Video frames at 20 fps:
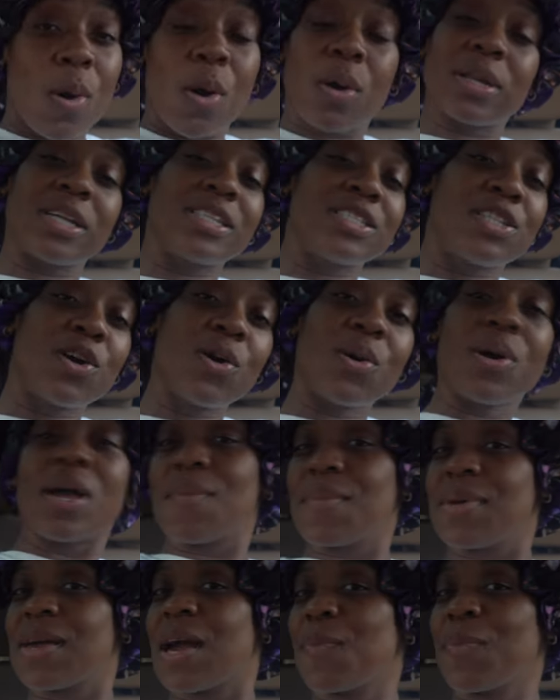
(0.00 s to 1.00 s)
whoa, this dude
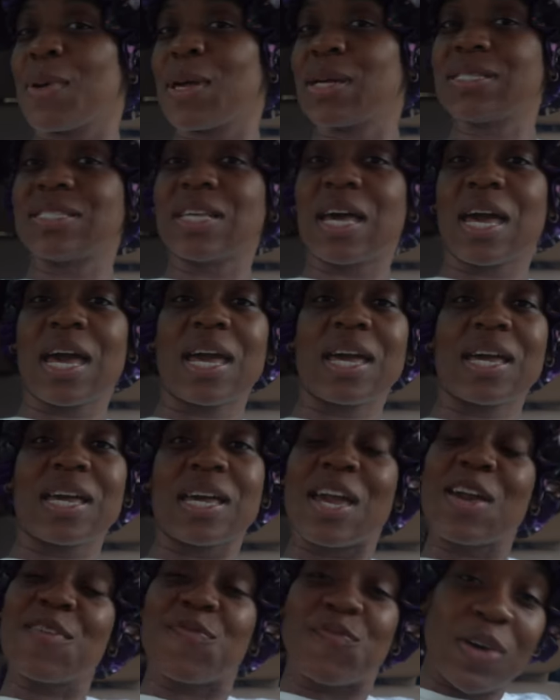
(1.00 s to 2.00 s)
hit me up and he say,
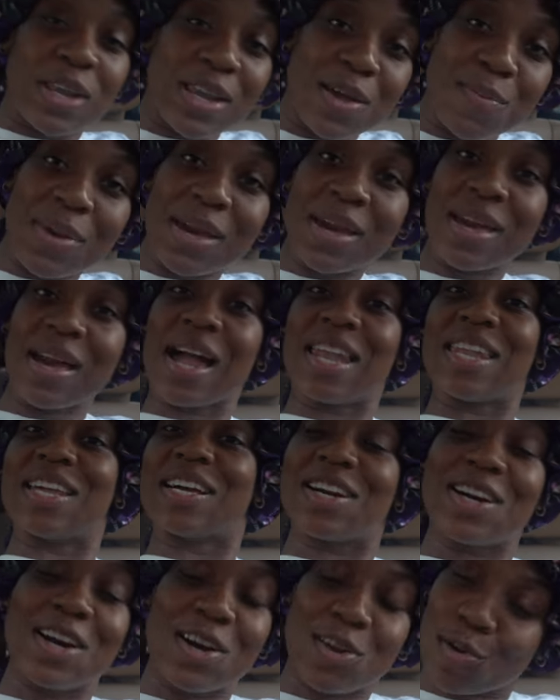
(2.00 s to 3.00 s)
he feeling me, I look
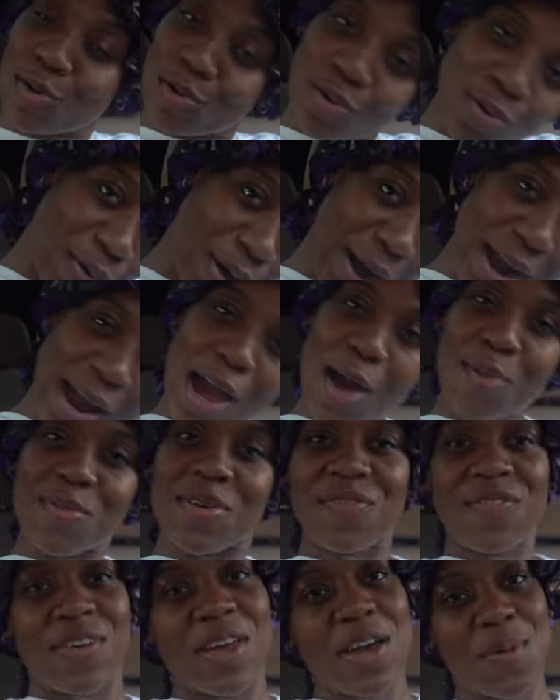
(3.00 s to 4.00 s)
good on the gram,
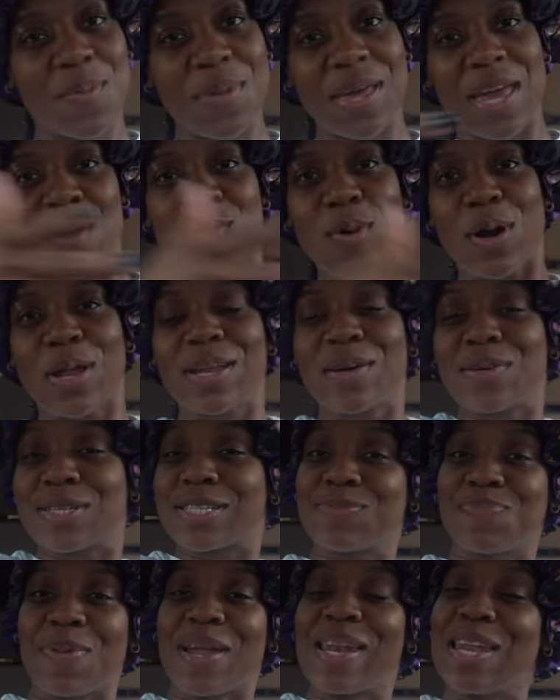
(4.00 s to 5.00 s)
you feel me? He wanna
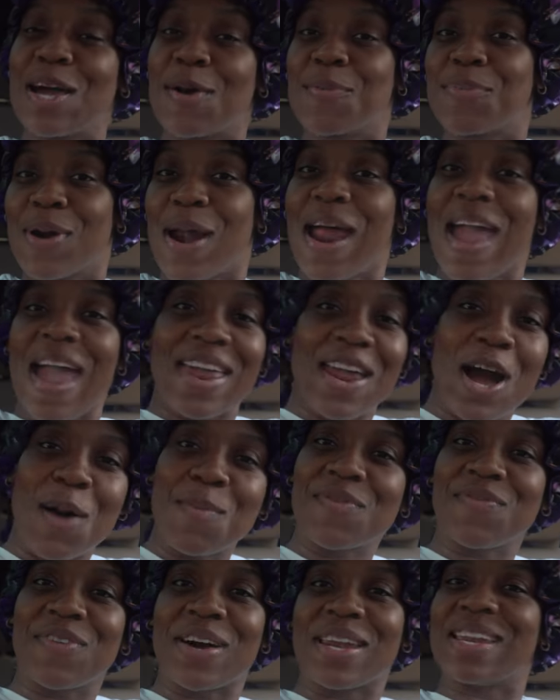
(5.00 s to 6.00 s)
spend a little bread on
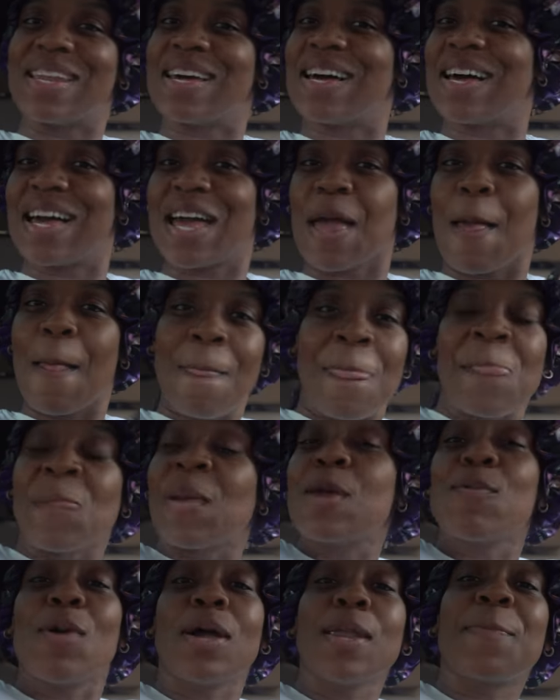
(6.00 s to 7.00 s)
me for love.
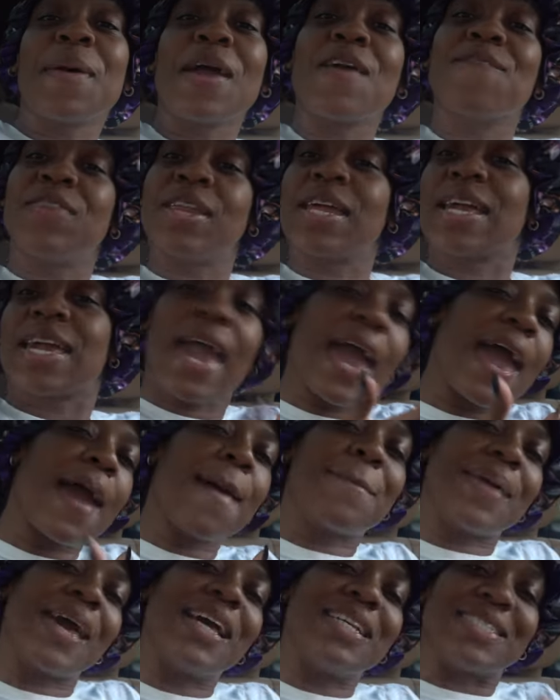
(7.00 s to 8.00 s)
he wanna pay for the
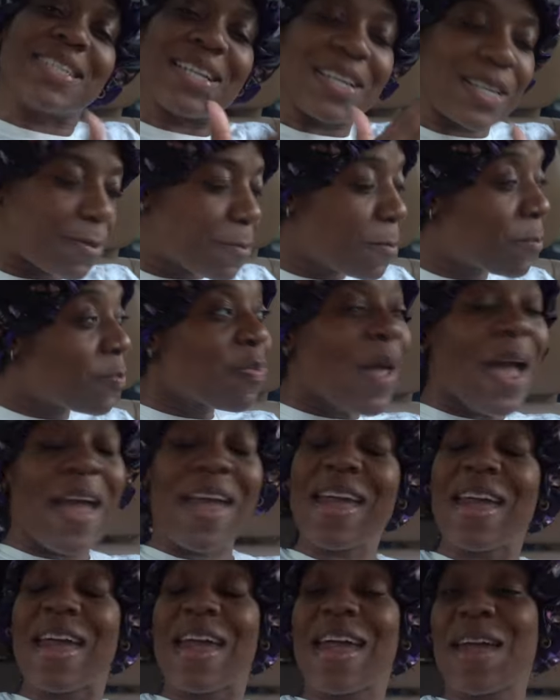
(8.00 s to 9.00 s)
cat, basically.
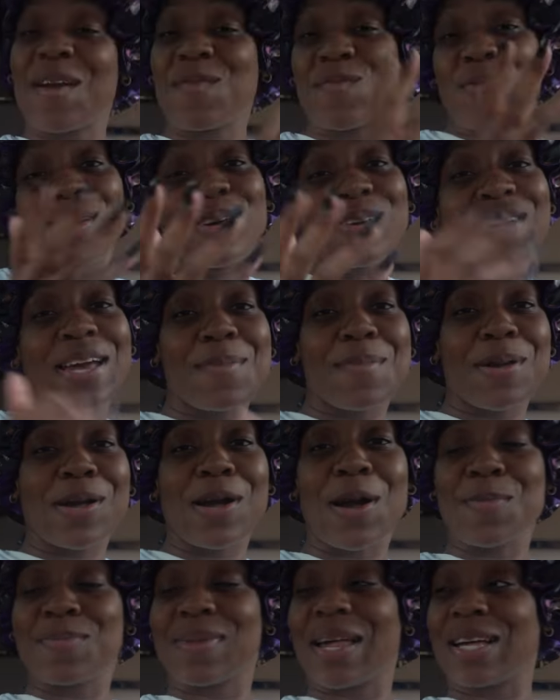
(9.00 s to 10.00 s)
And we gonna get Big
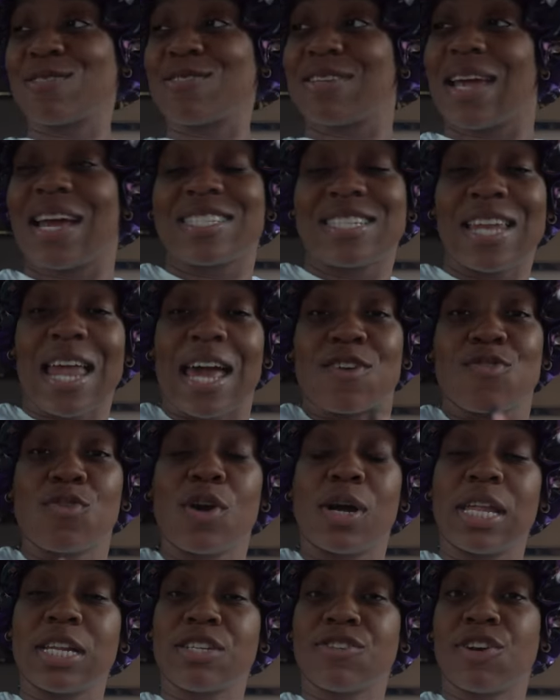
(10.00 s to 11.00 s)
Homie Blocks reaction, like, you
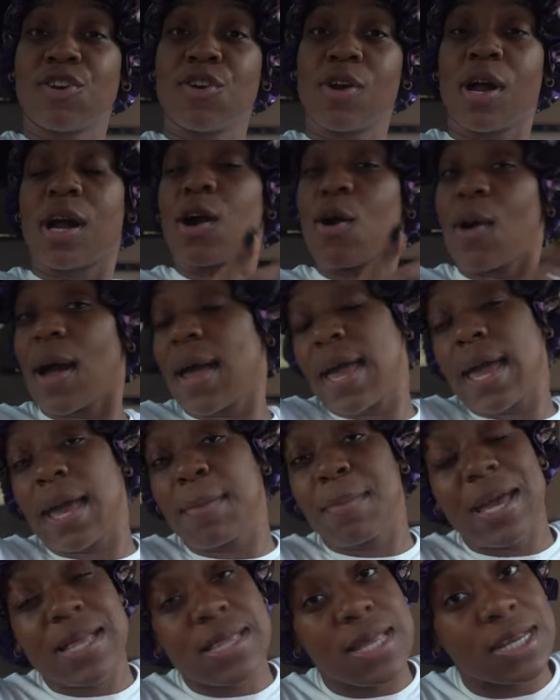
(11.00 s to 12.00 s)
gonna let your girl go ahead
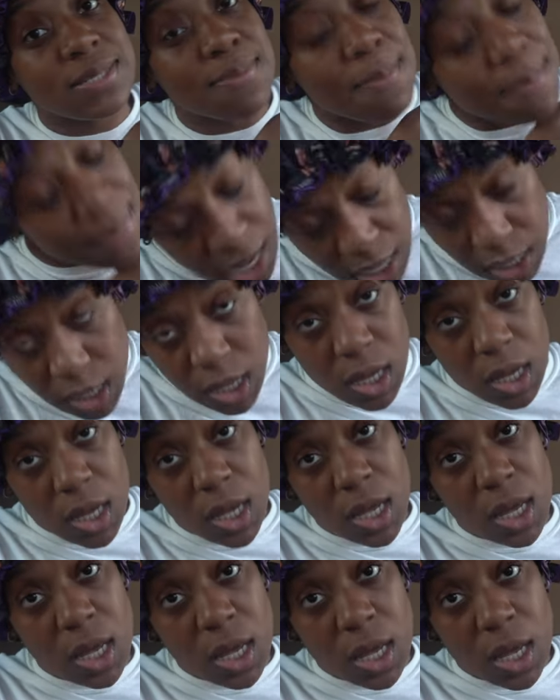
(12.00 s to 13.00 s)
and make this money?
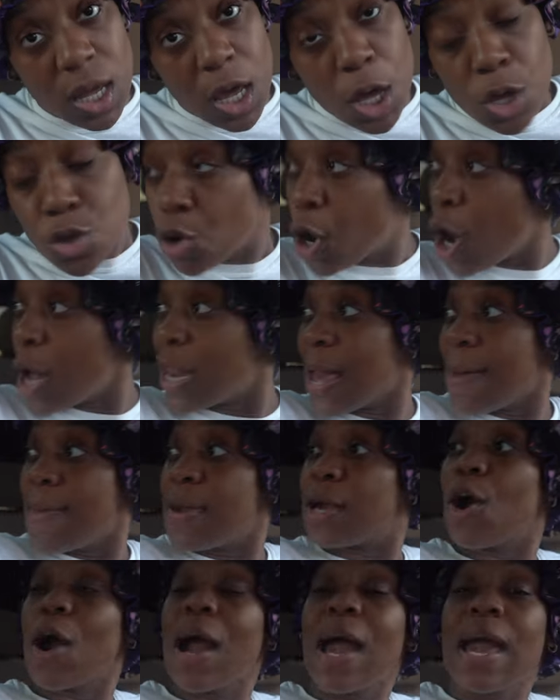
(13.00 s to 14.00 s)
You gonna let
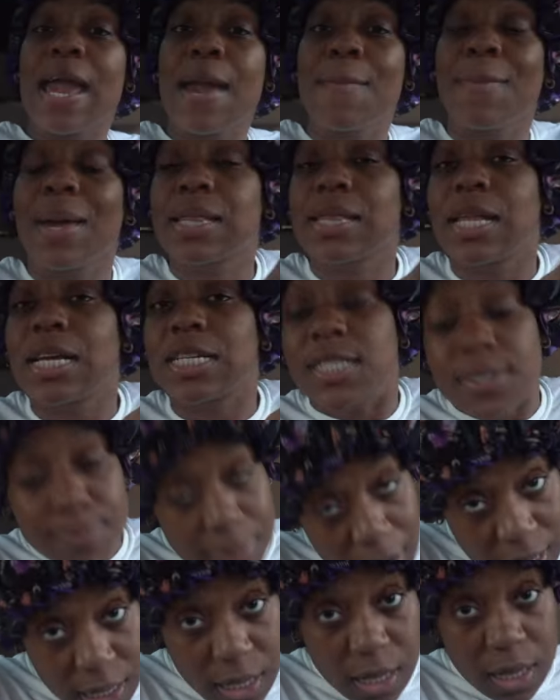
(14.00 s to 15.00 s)
me go ahead and make this
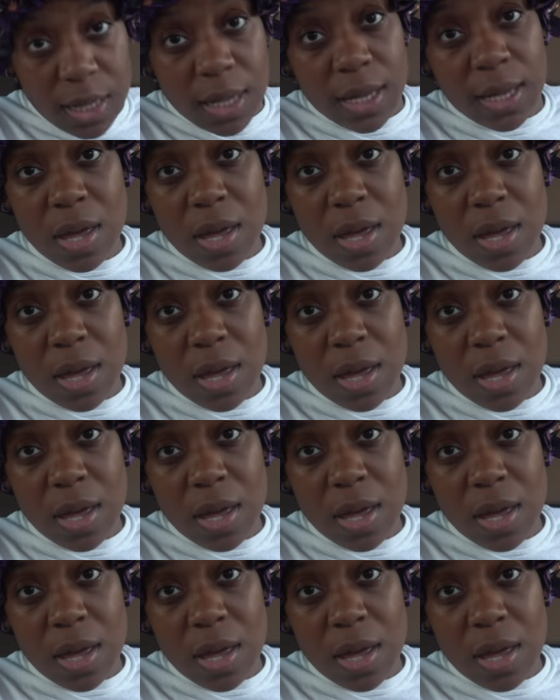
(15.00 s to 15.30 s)
money?